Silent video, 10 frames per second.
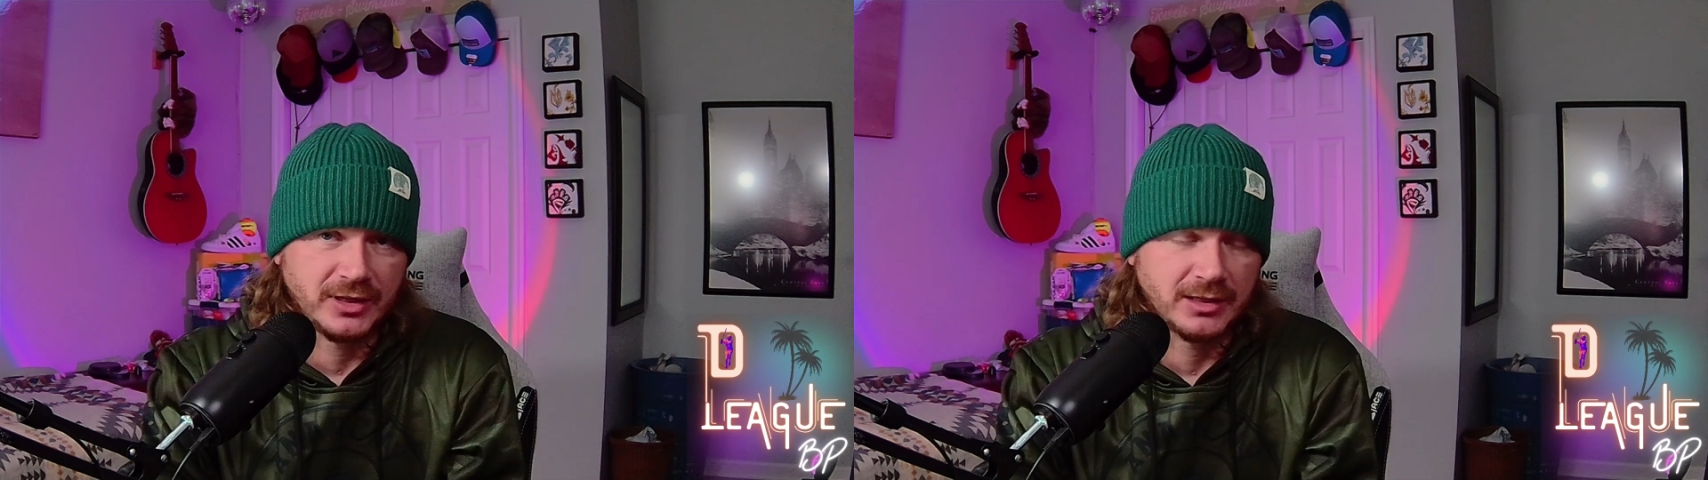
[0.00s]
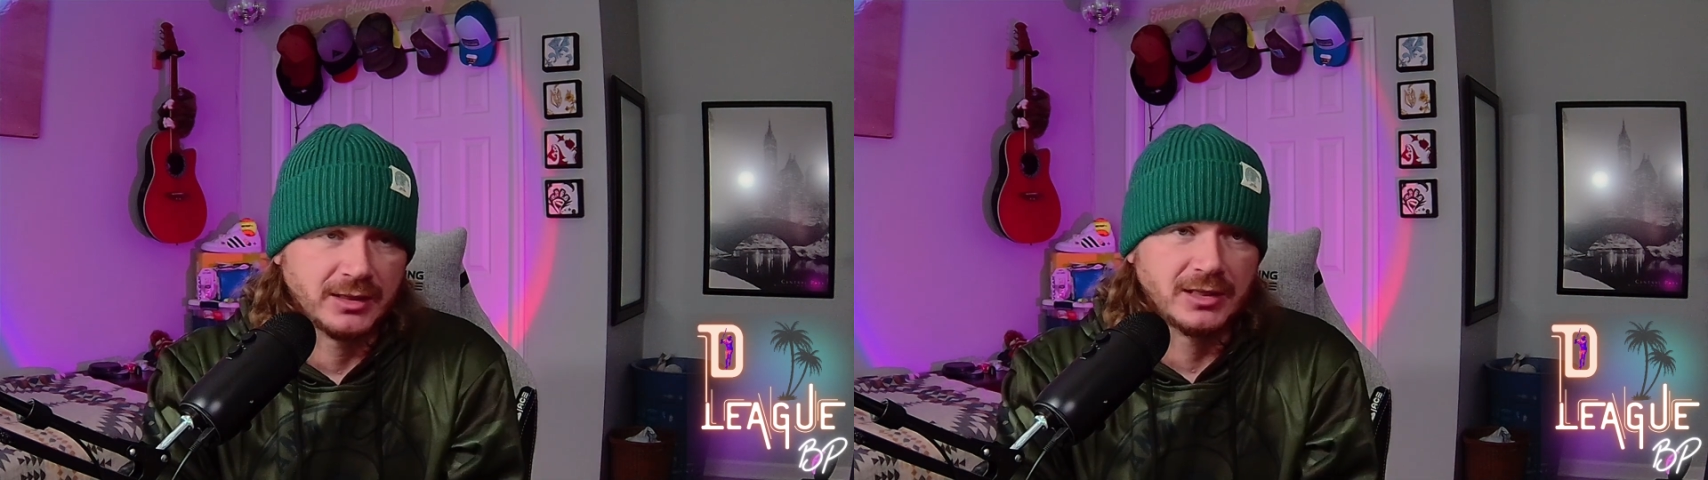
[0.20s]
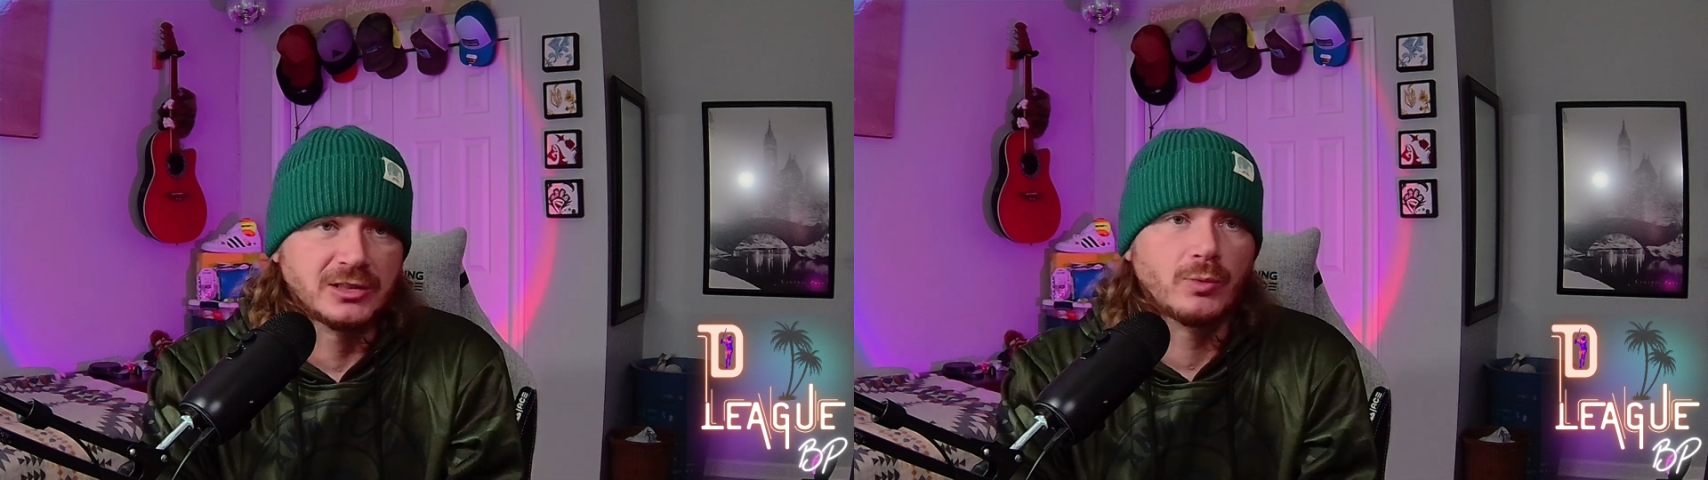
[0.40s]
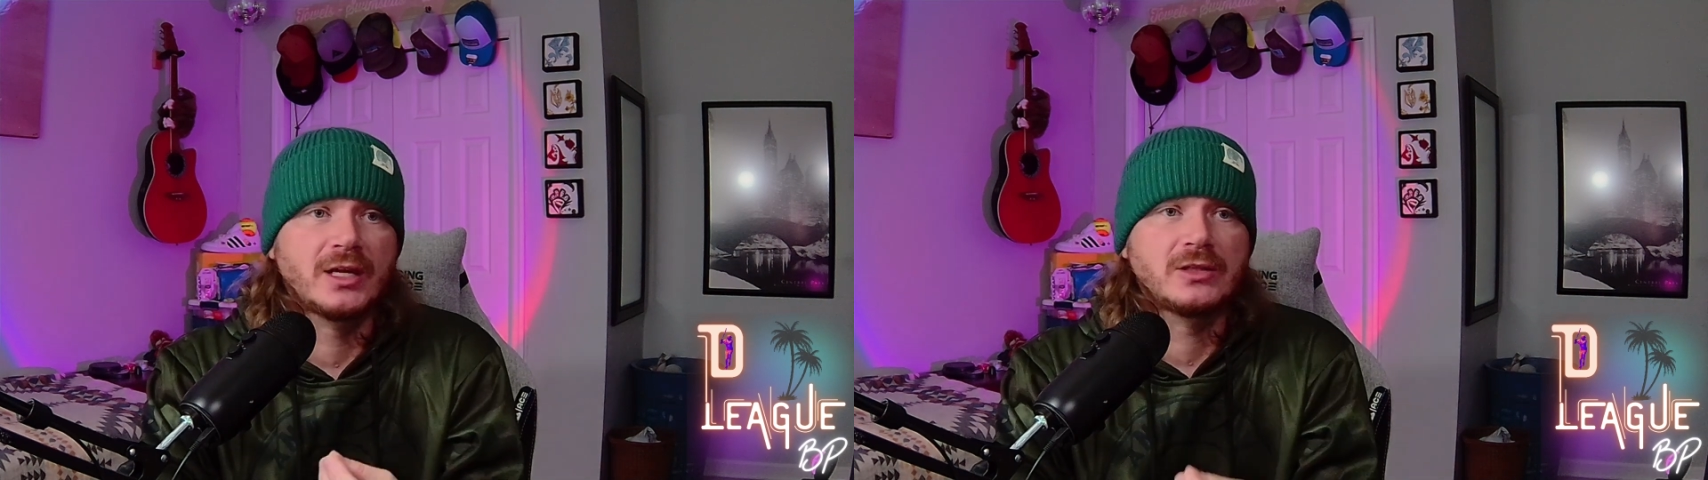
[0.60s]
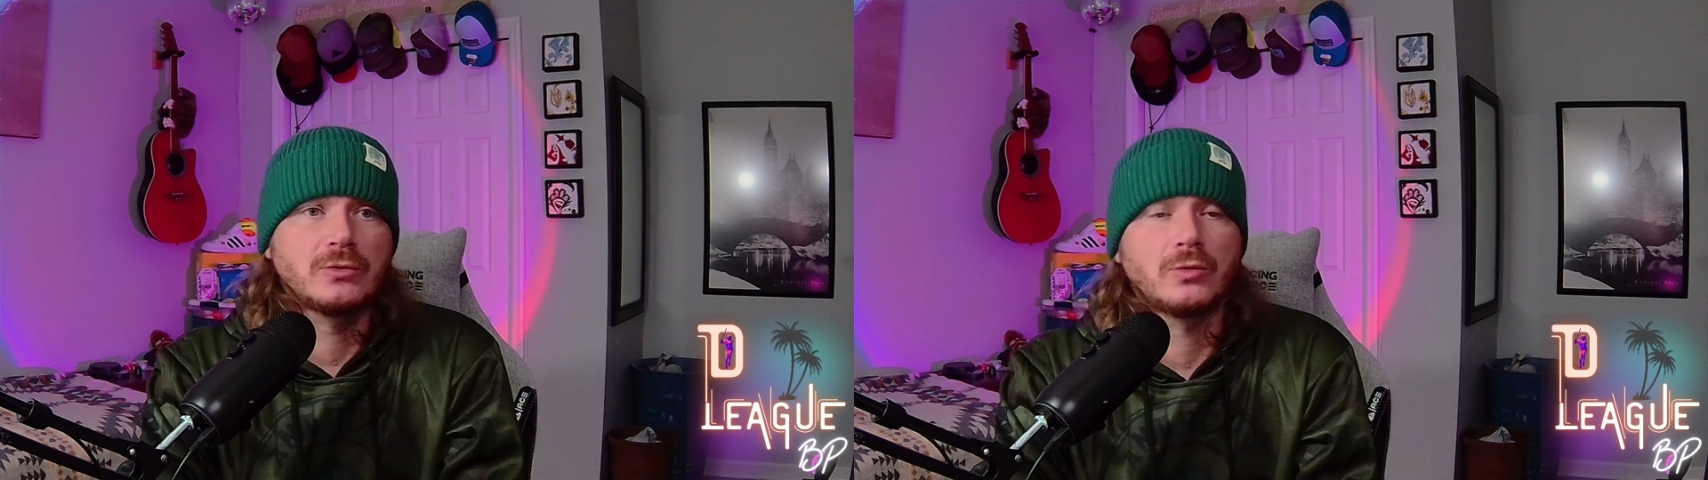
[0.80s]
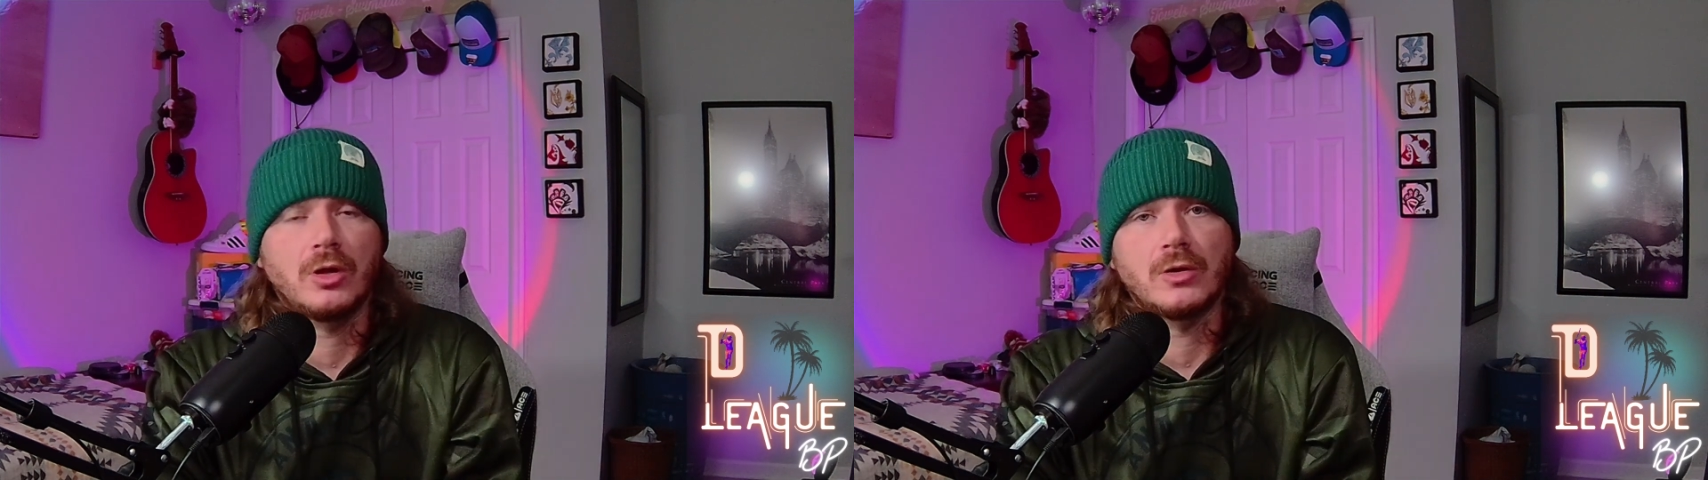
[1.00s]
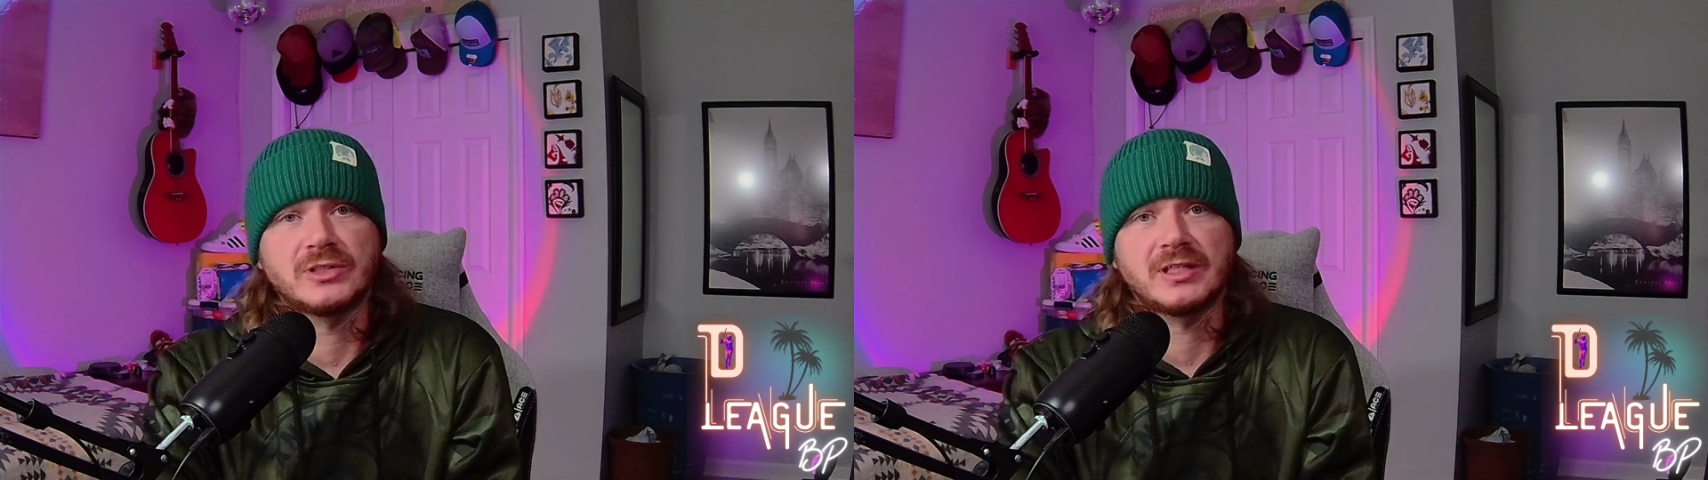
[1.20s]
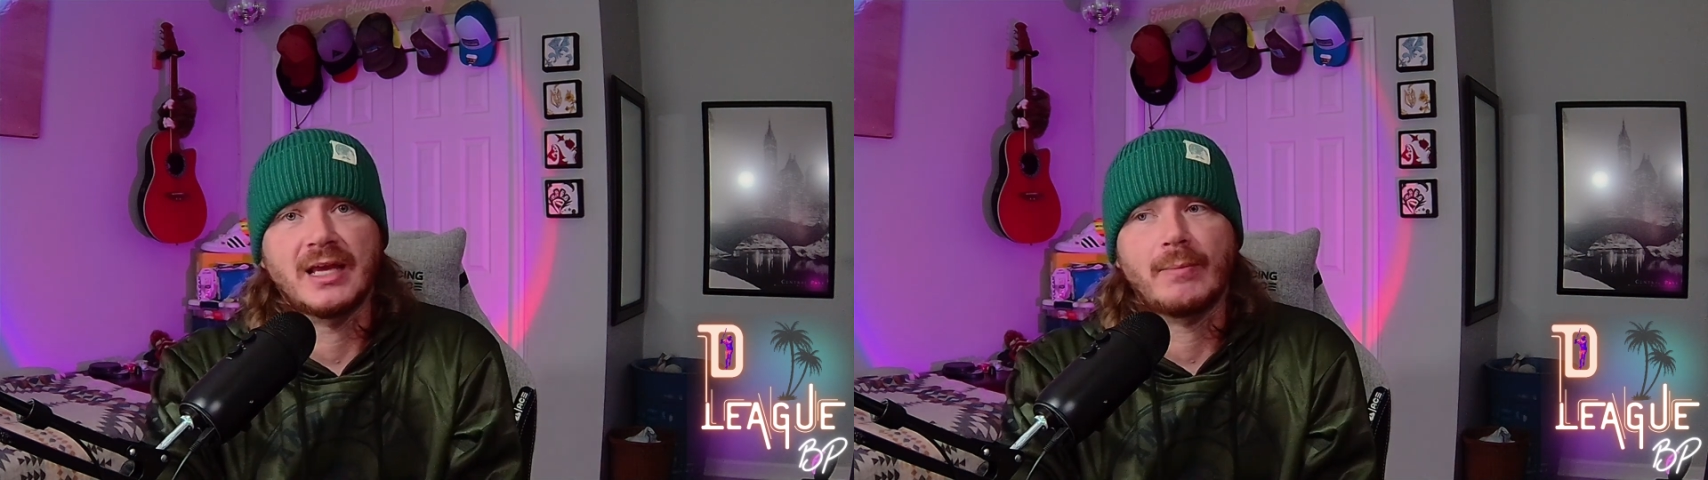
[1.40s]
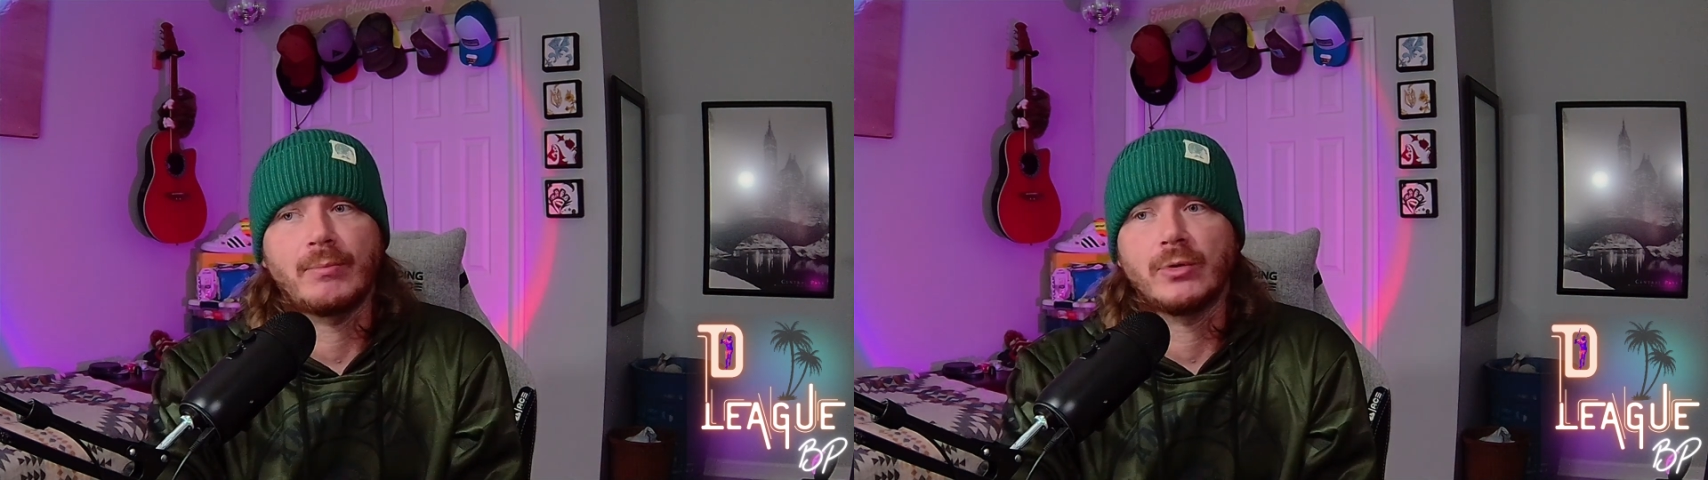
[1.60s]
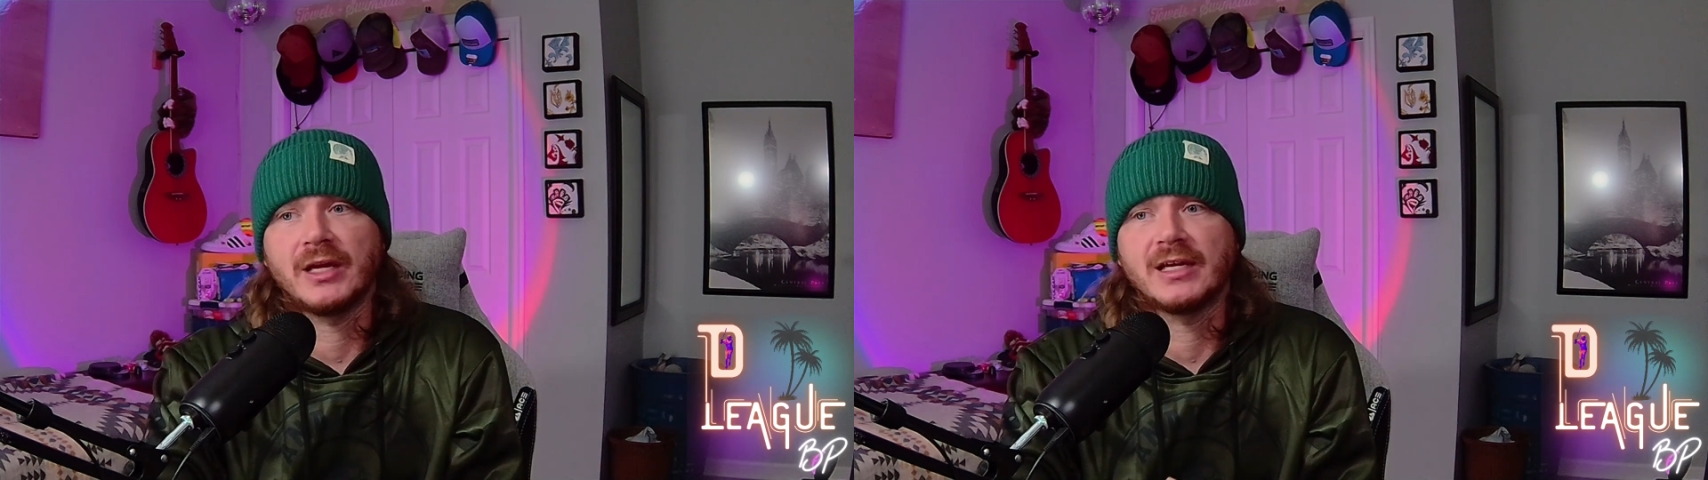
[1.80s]
feet. It's way too close at
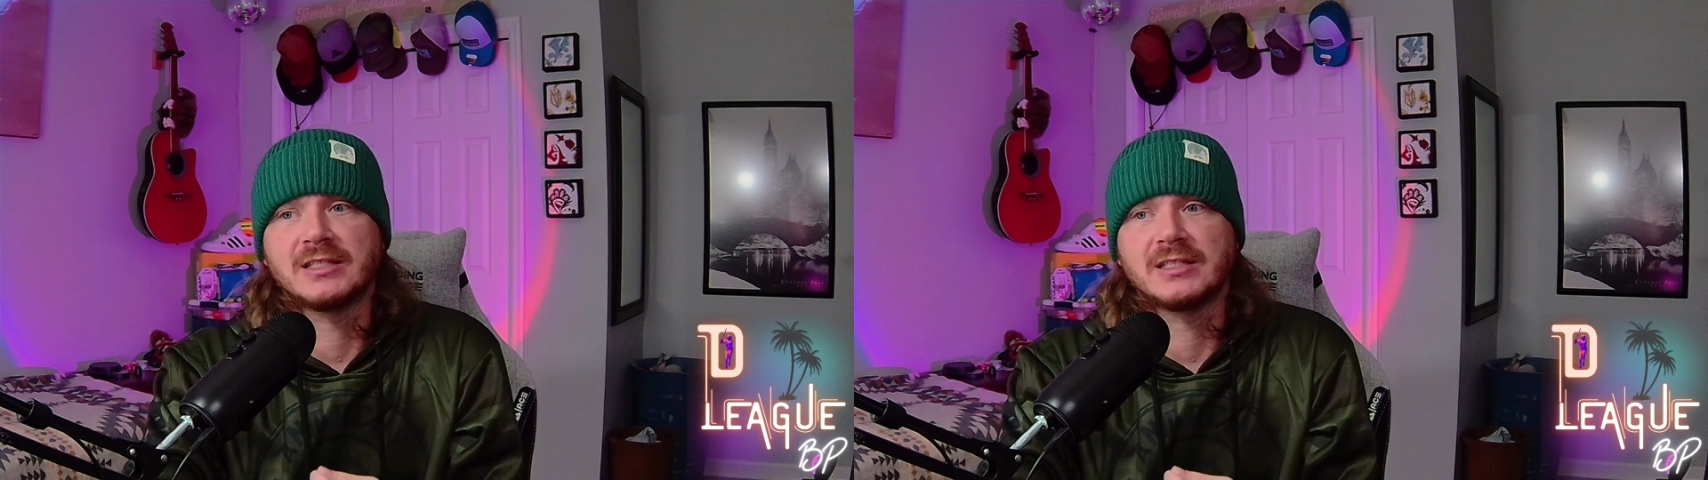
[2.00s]
that point.